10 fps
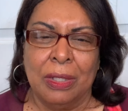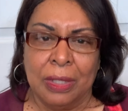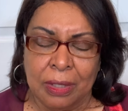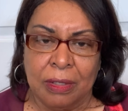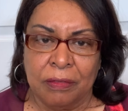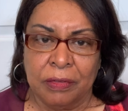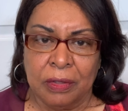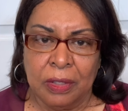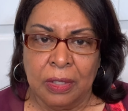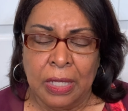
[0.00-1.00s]
love?
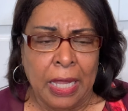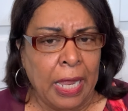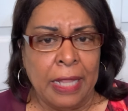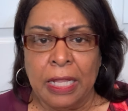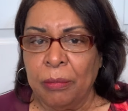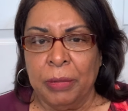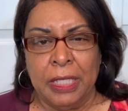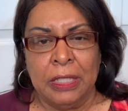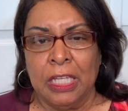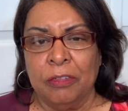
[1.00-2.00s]
And that
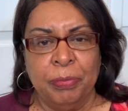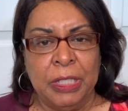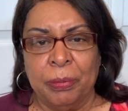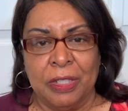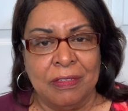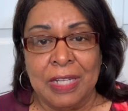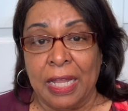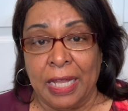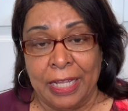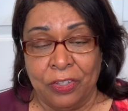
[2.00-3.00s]
means love people that's
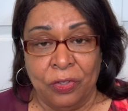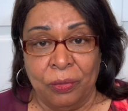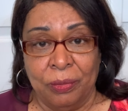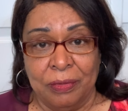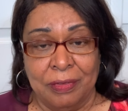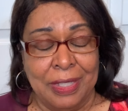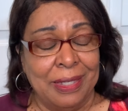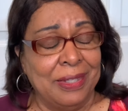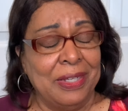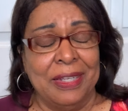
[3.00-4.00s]
not like you. See,
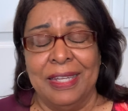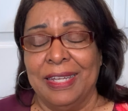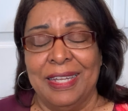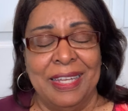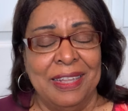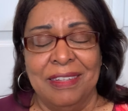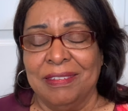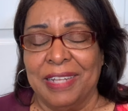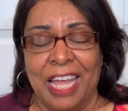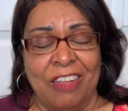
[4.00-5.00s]
in this
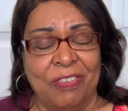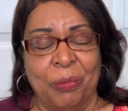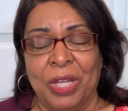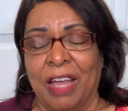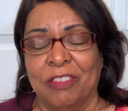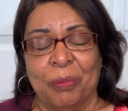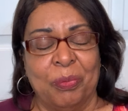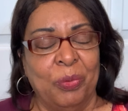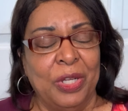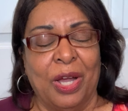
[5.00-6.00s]
life, we have to,
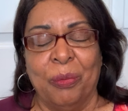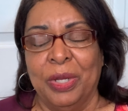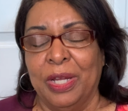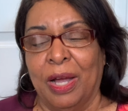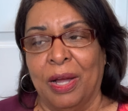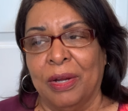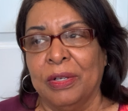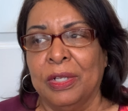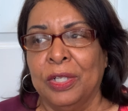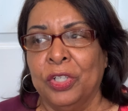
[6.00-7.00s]
we, we are
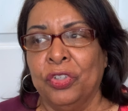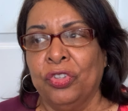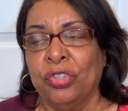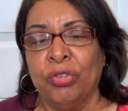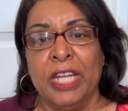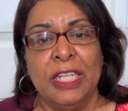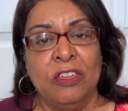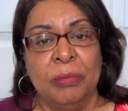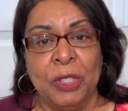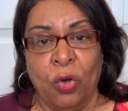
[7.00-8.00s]
training
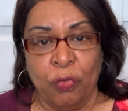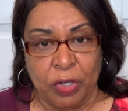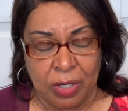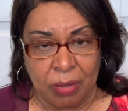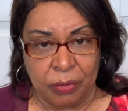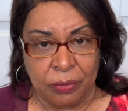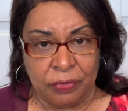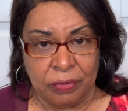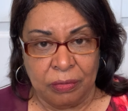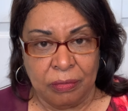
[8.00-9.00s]
to be
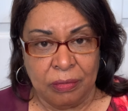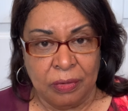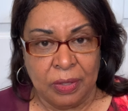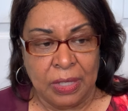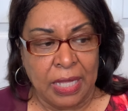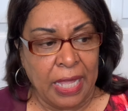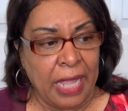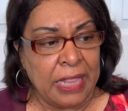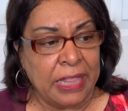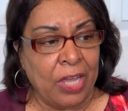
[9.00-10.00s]
overcomers.
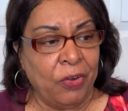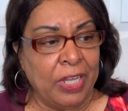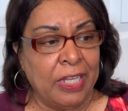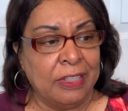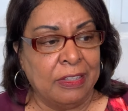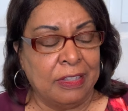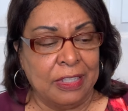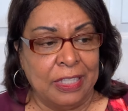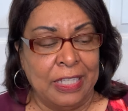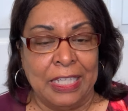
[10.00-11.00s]
And there is
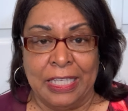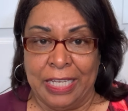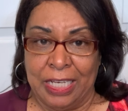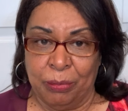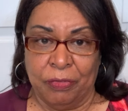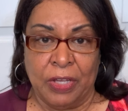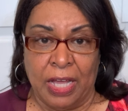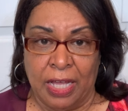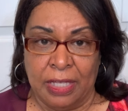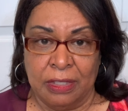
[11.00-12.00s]
in the kingdom of
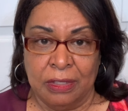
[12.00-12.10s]
God,